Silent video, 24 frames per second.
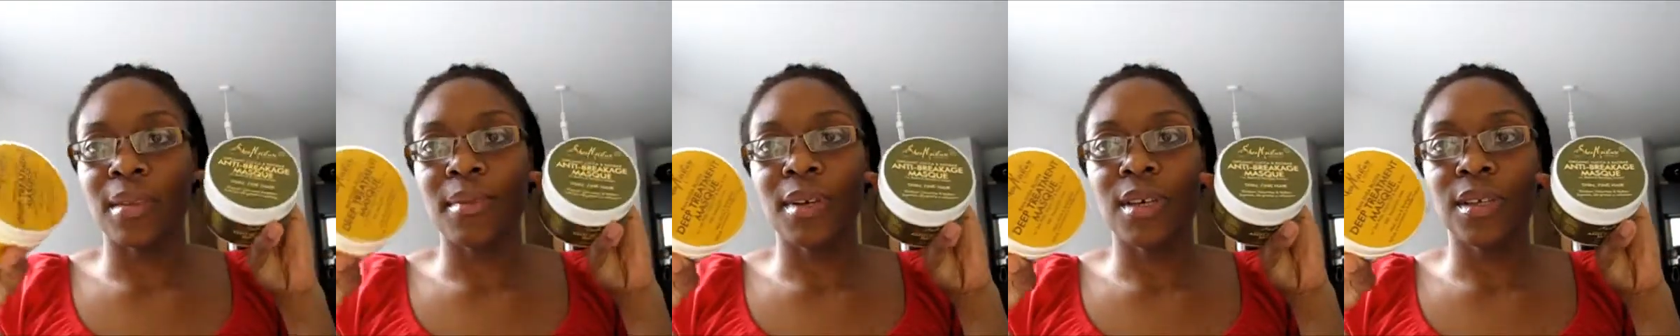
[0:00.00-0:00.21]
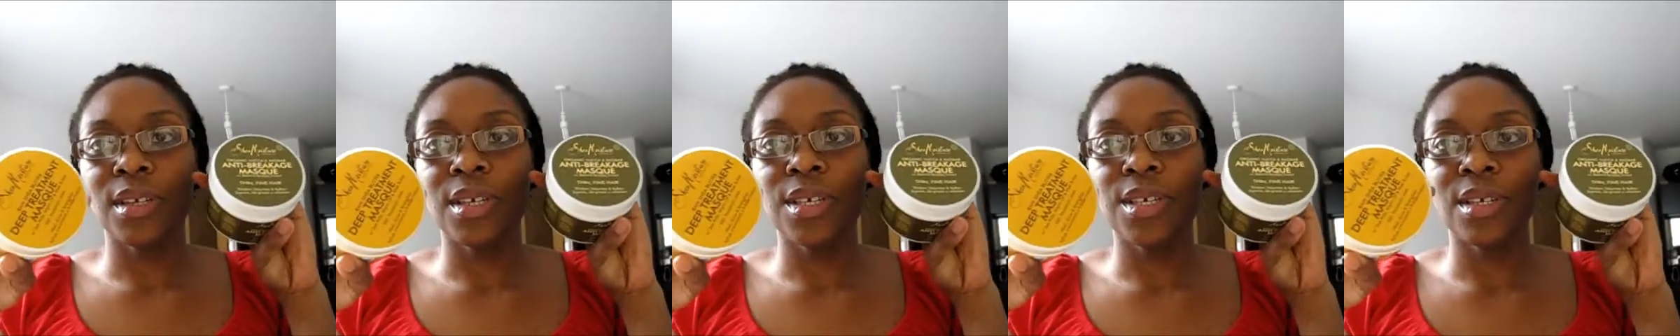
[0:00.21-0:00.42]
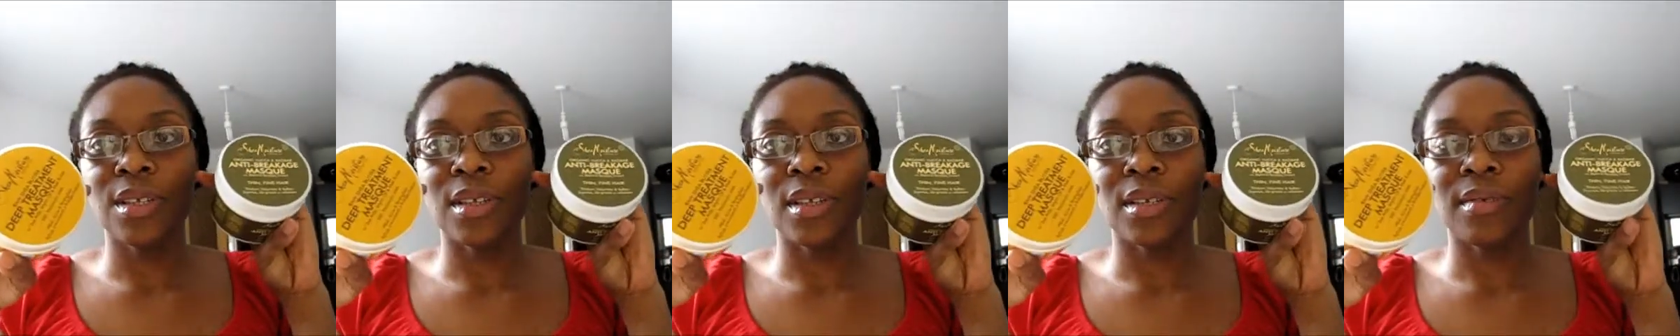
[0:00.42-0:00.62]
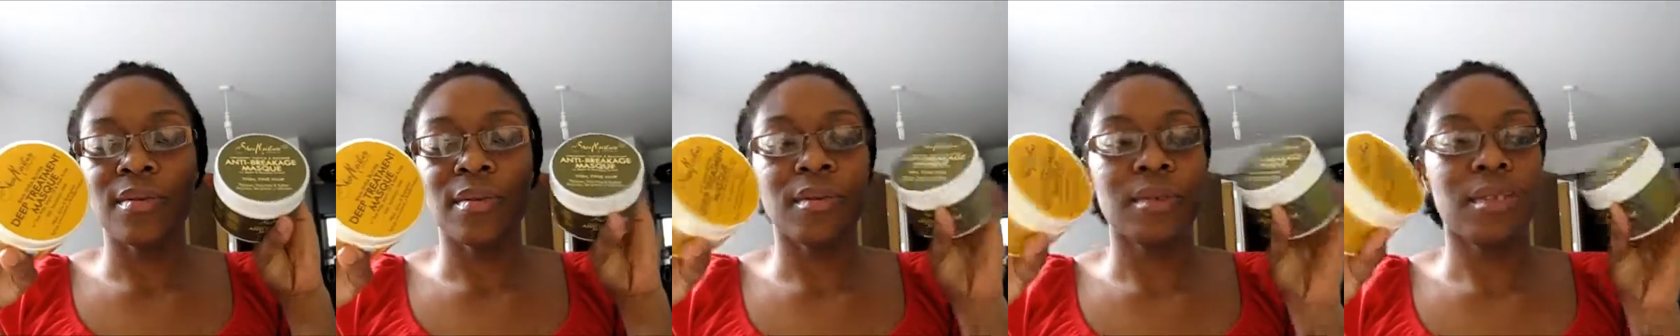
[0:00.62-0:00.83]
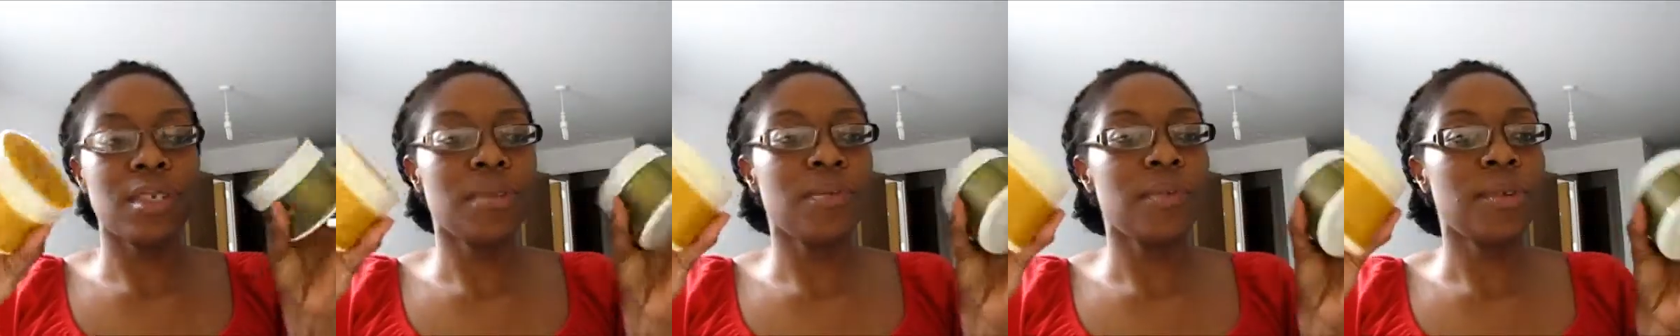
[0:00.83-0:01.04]
conditioners
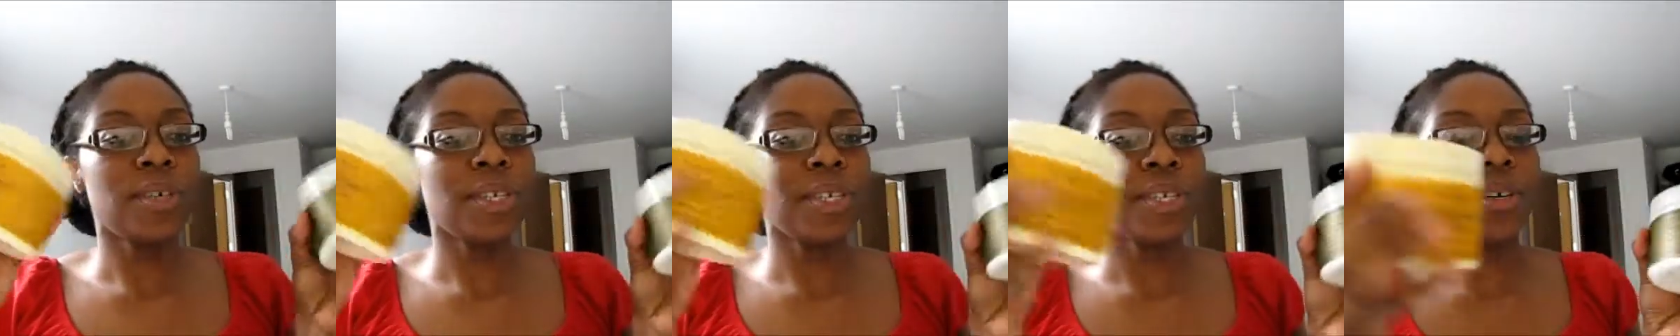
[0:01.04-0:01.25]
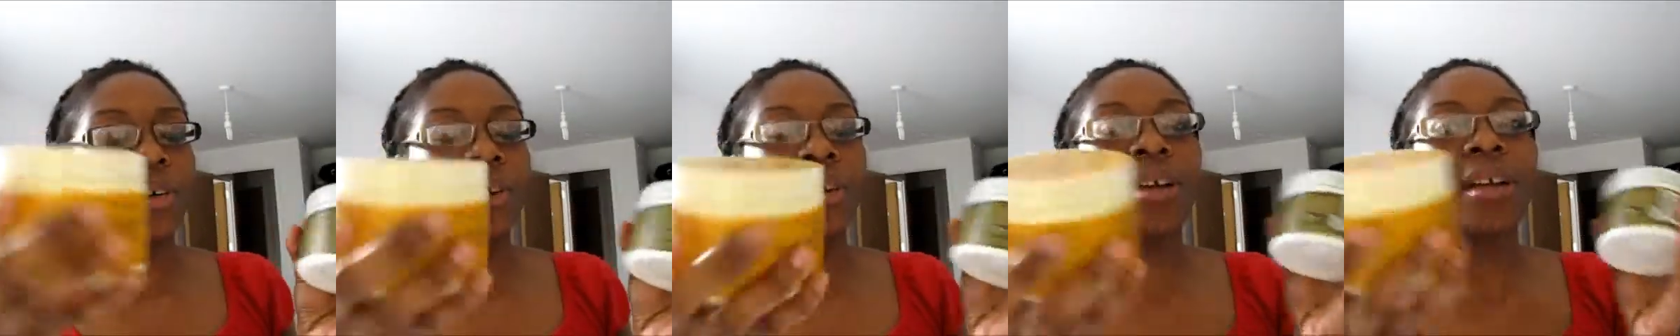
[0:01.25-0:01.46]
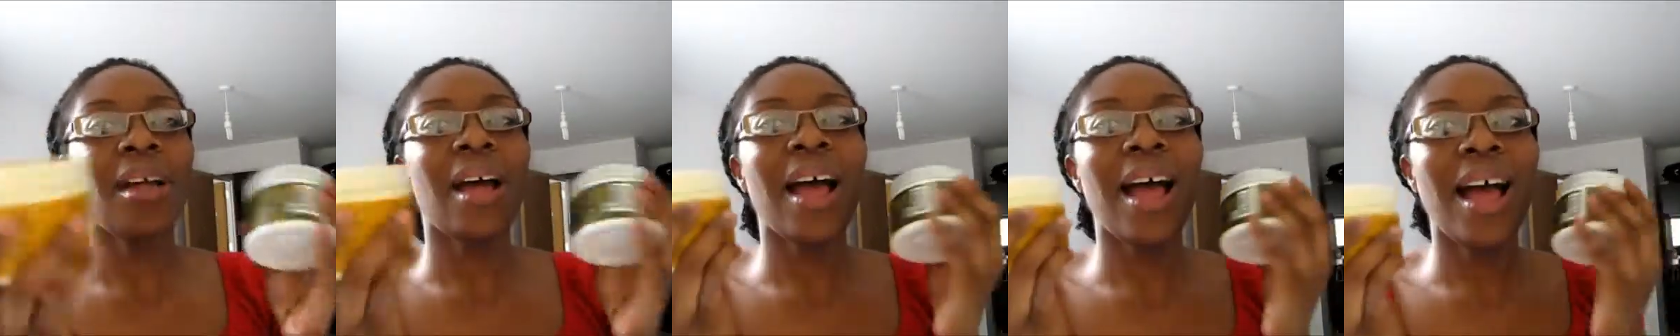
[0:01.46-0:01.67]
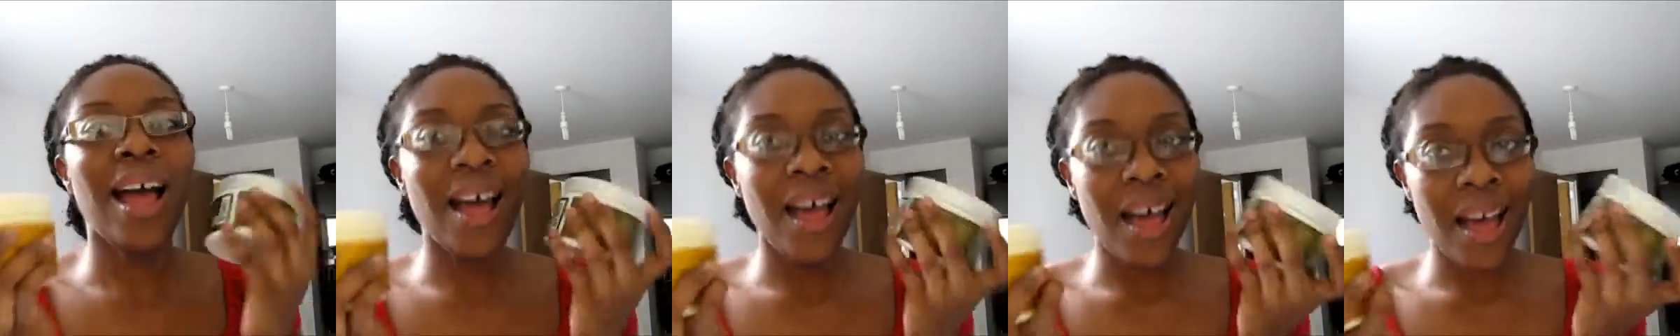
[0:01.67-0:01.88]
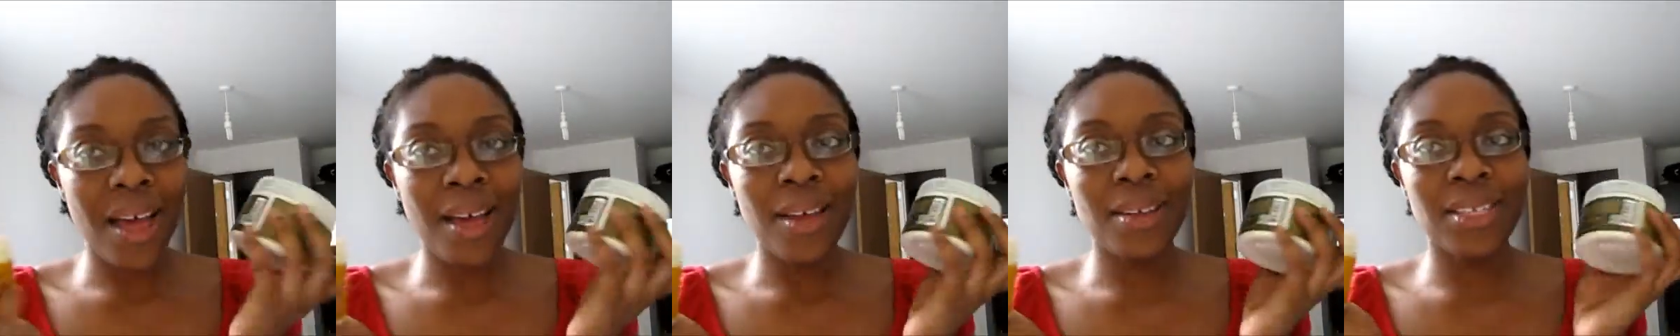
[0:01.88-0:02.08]
from Shea Moisture.
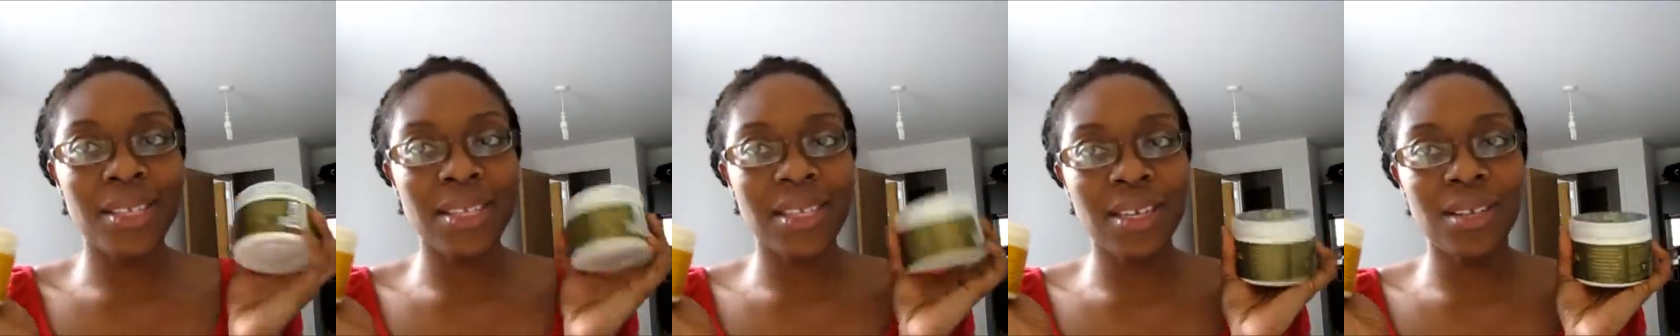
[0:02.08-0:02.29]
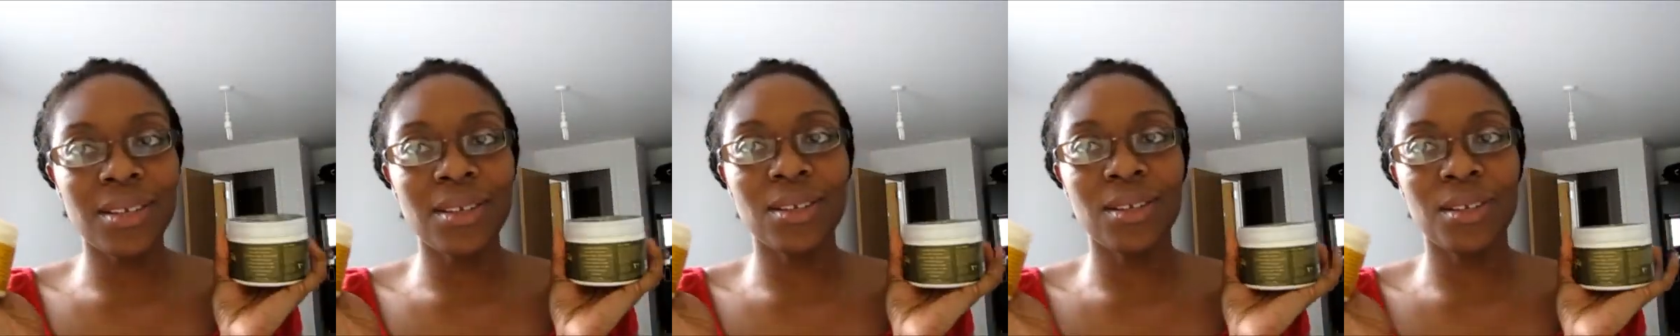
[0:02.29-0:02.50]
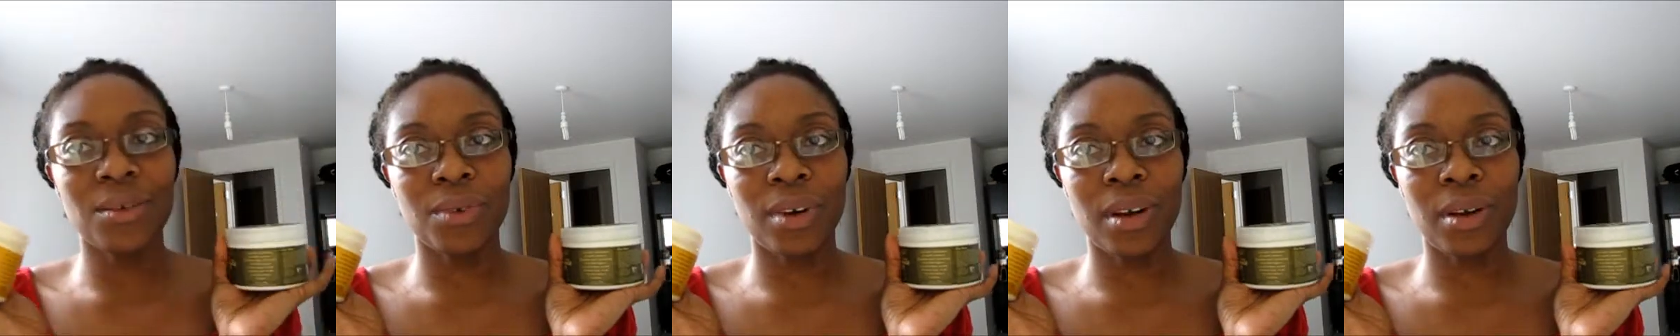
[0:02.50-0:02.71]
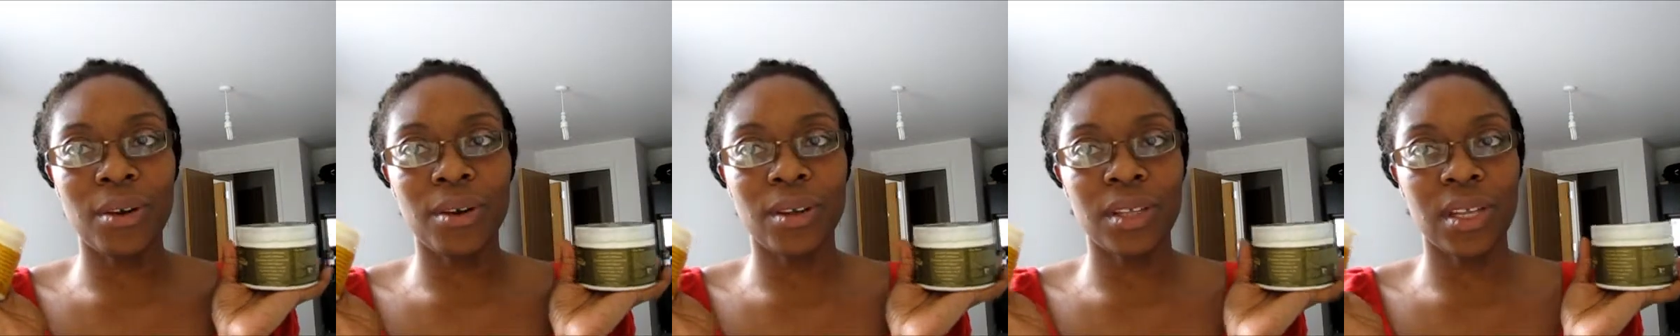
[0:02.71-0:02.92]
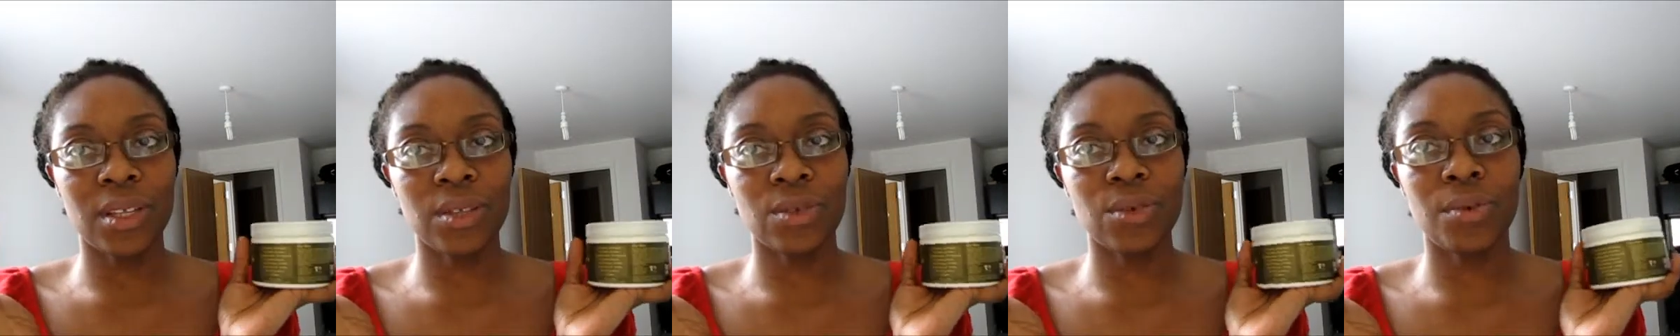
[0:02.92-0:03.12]
I still don't know what I'm
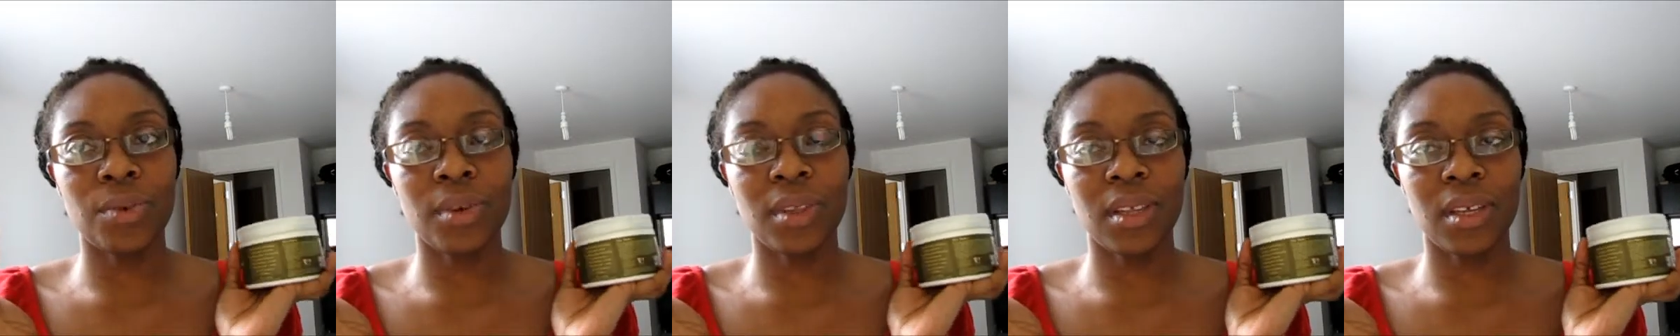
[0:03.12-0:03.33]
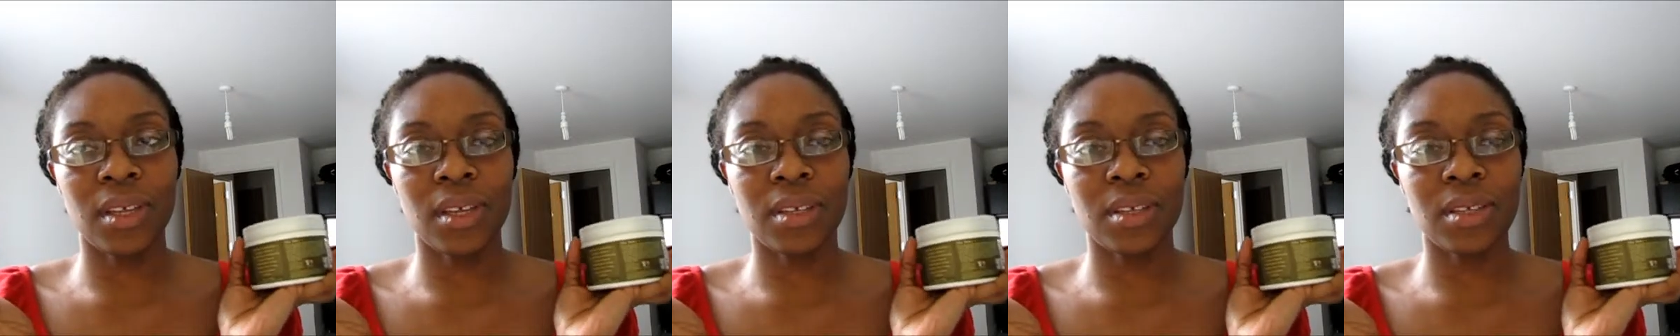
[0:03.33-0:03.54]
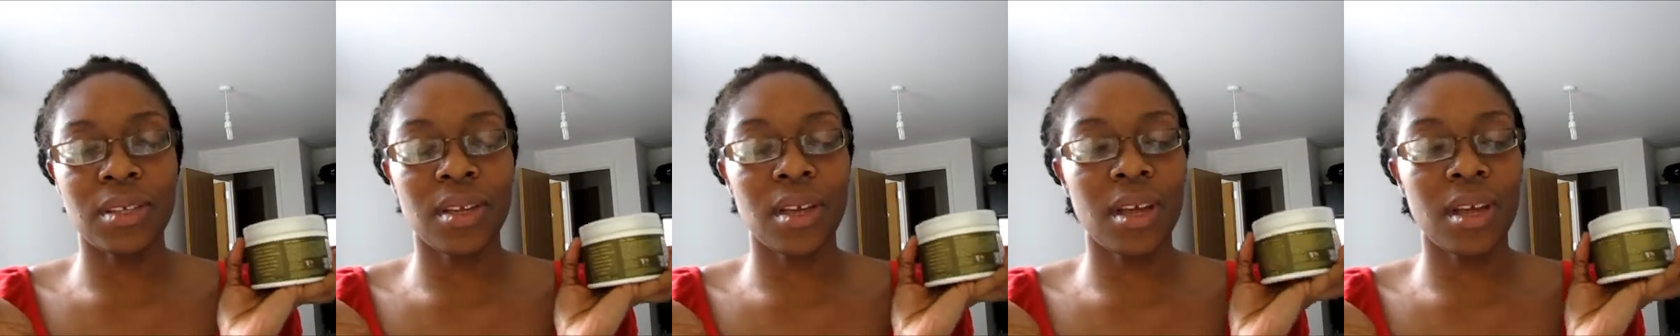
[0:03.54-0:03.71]
gonna do with this.